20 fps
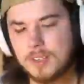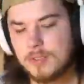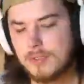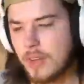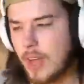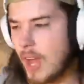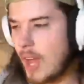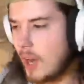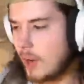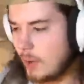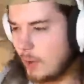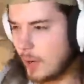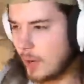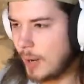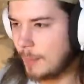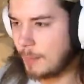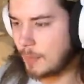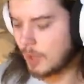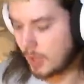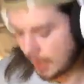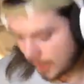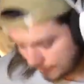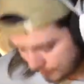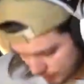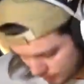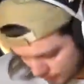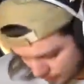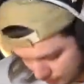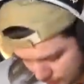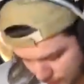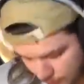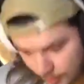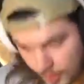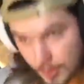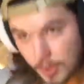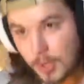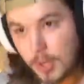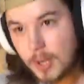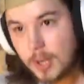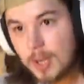of how I'm gonna have to
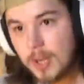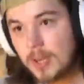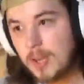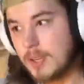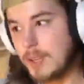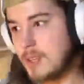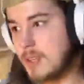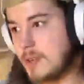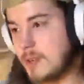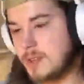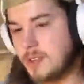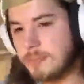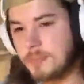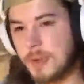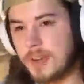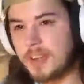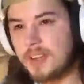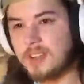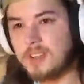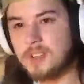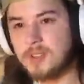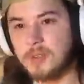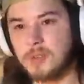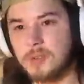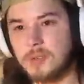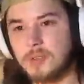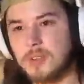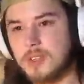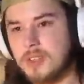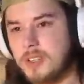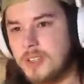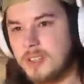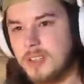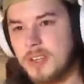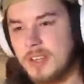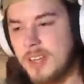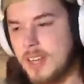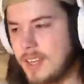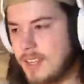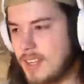use my controller.
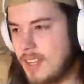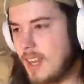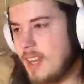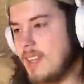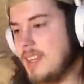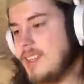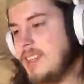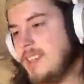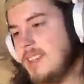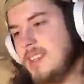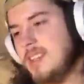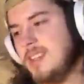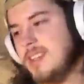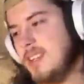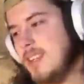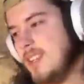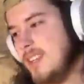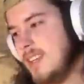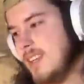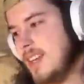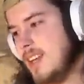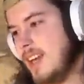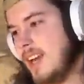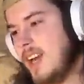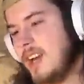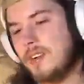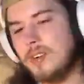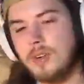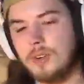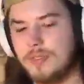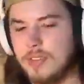I don't know if